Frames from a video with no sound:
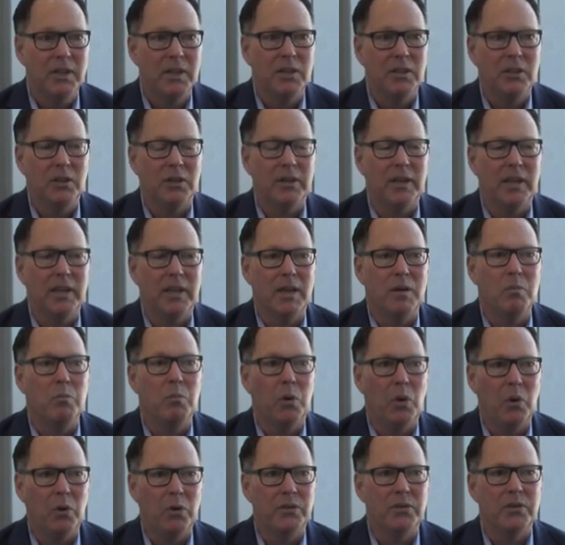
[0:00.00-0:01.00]
looking at
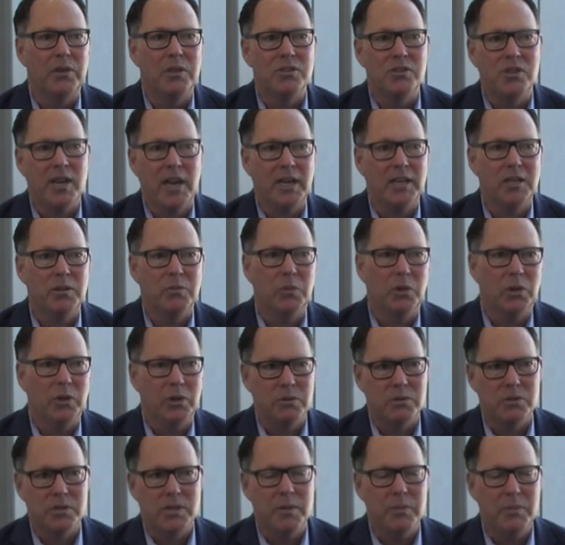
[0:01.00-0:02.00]
both injectable
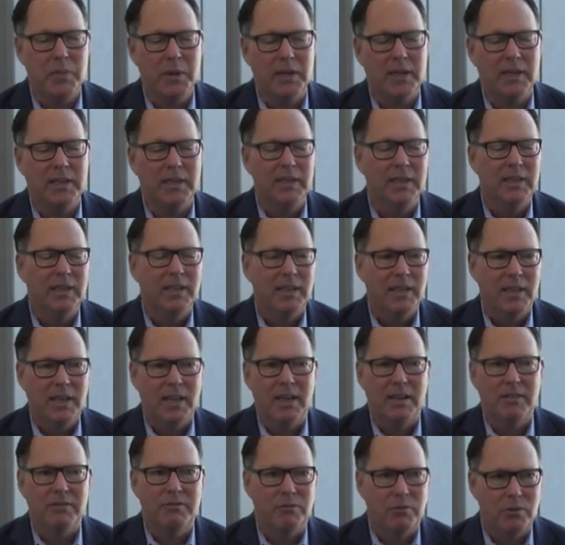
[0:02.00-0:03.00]
Ozempic
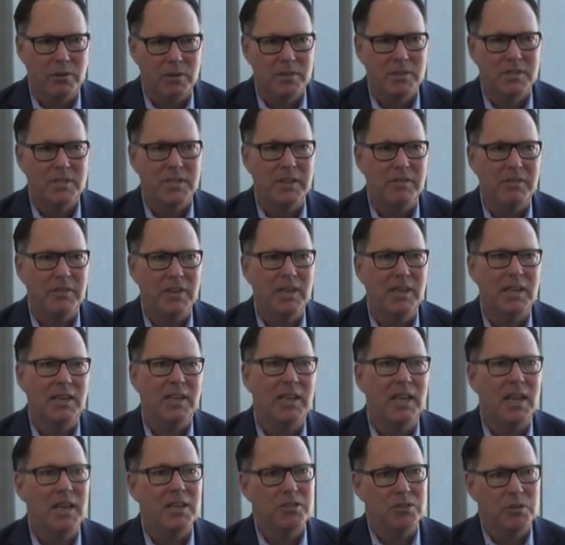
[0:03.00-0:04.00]
for a CV
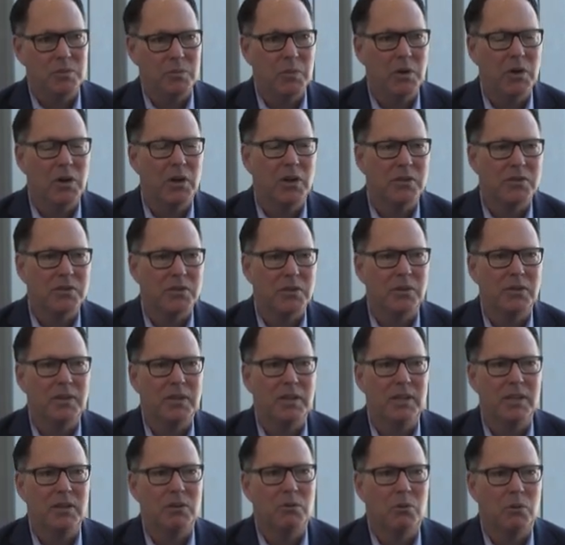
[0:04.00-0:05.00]
indication, but also
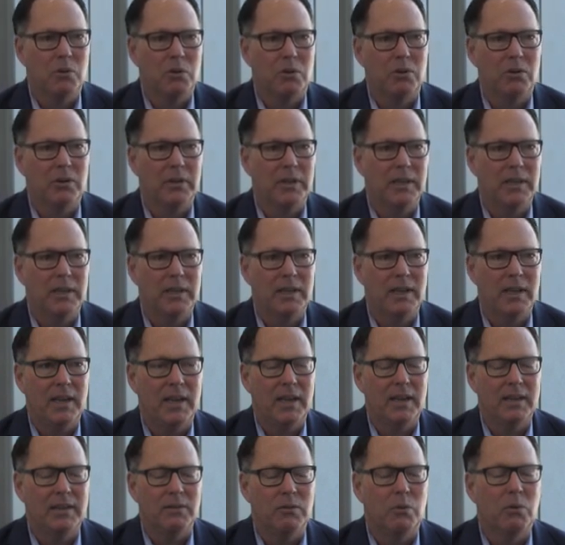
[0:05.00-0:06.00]
the oral
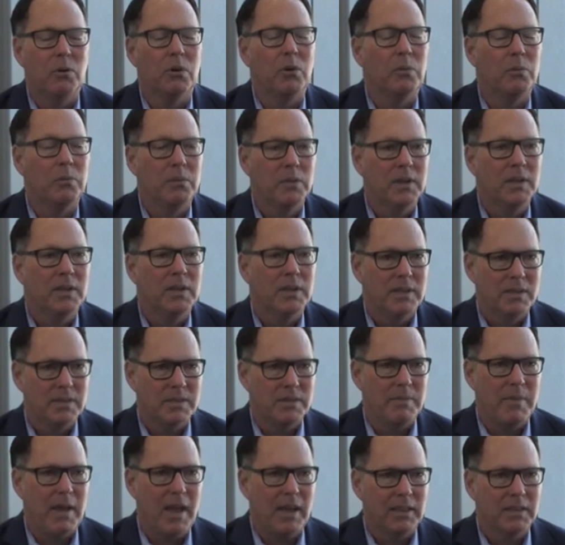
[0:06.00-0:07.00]

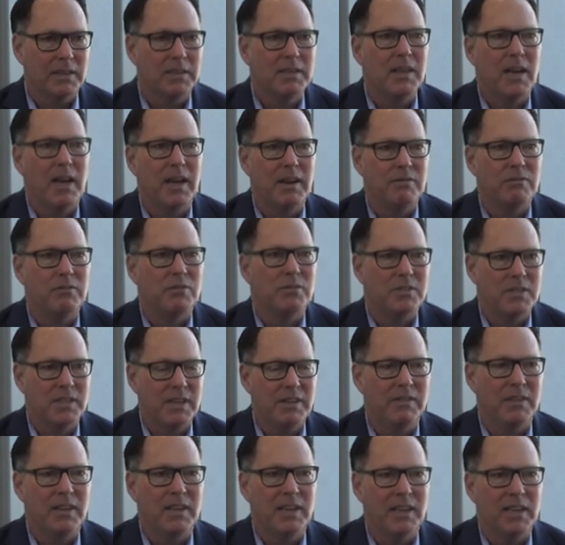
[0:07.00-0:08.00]
semaglutide for
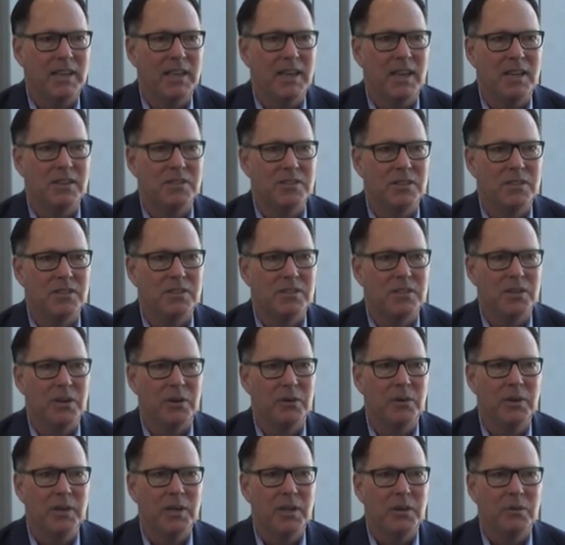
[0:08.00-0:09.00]
CV indication.
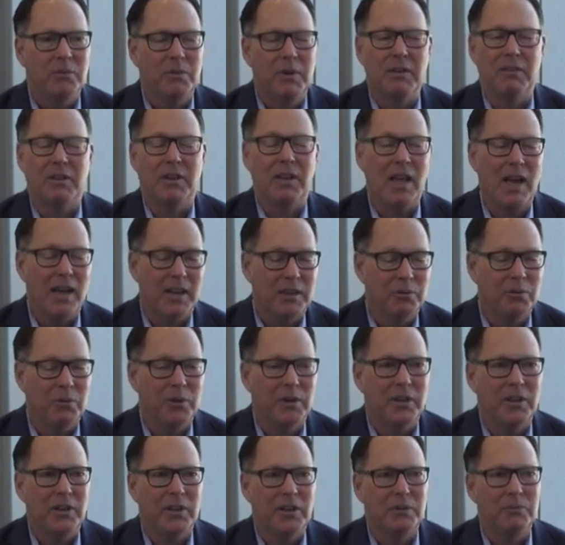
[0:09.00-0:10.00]
So we have a lot
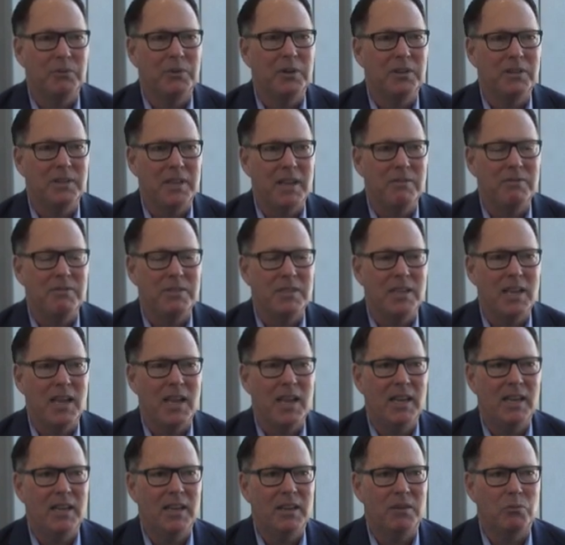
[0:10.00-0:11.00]
going on with
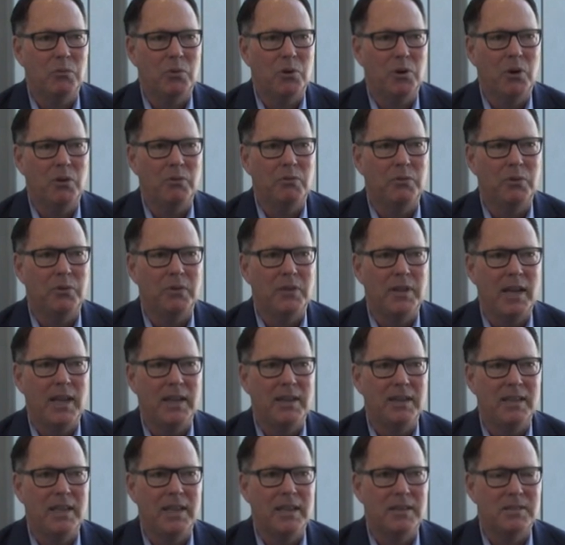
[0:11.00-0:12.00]
FDA, and we're hopeful
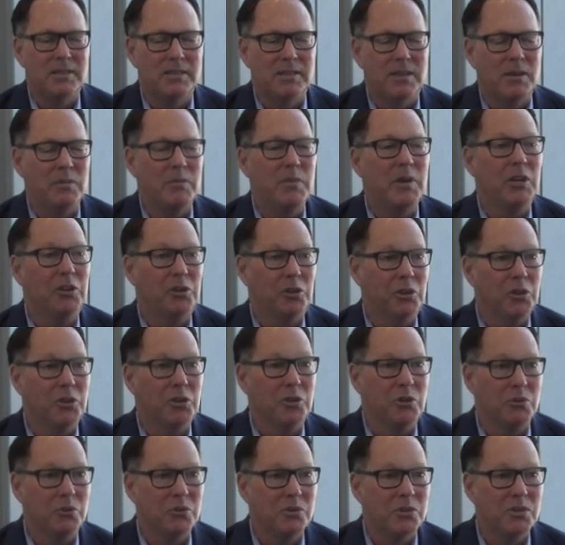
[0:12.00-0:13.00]
that that's going to mean good
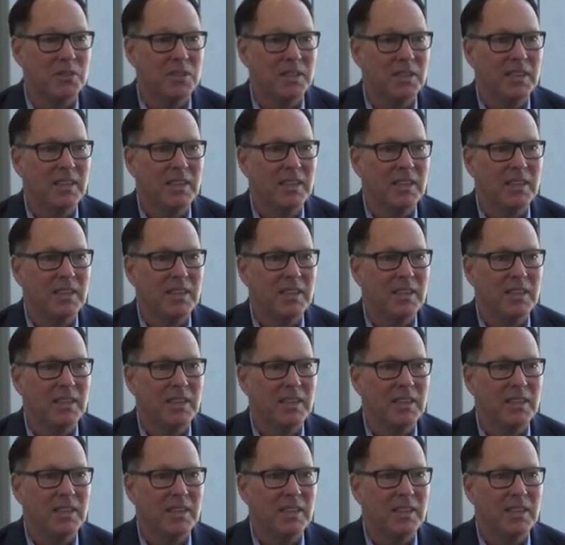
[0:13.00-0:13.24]
news